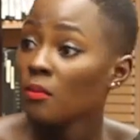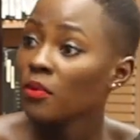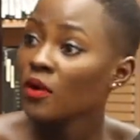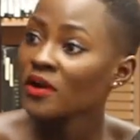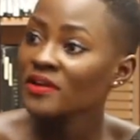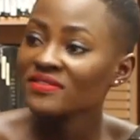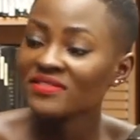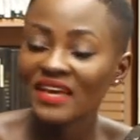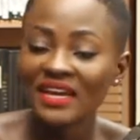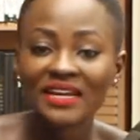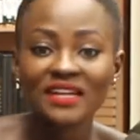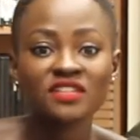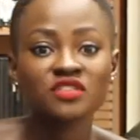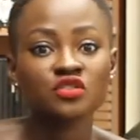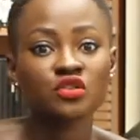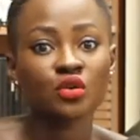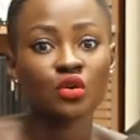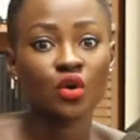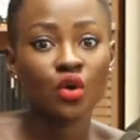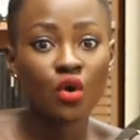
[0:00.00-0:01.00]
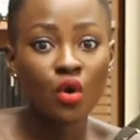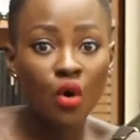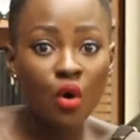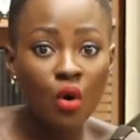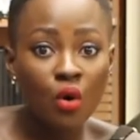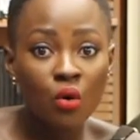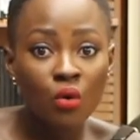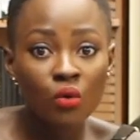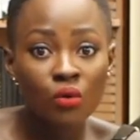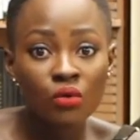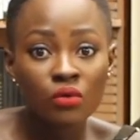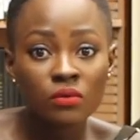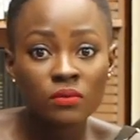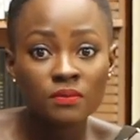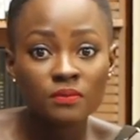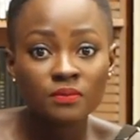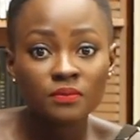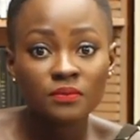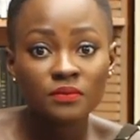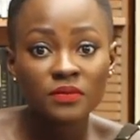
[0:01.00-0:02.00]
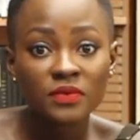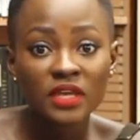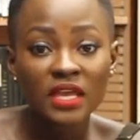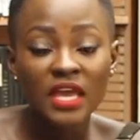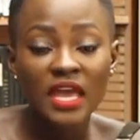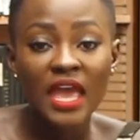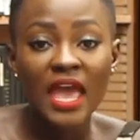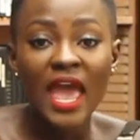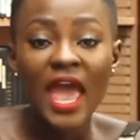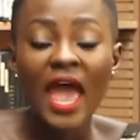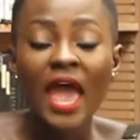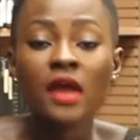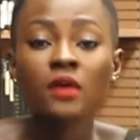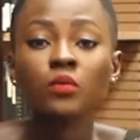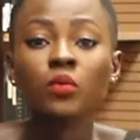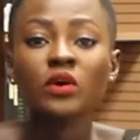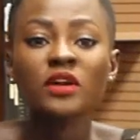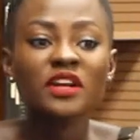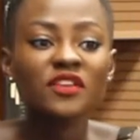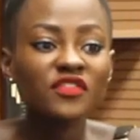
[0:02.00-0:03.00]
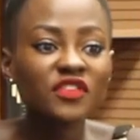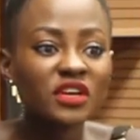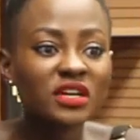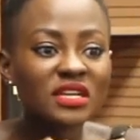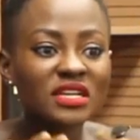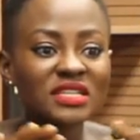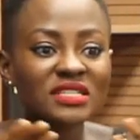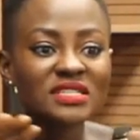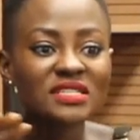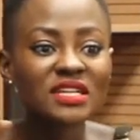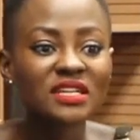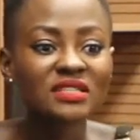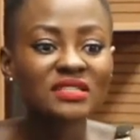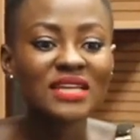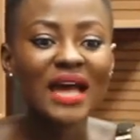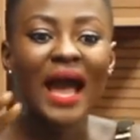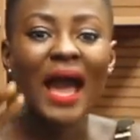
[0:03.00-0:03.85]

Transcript: Point that as your goal. And whatever it is that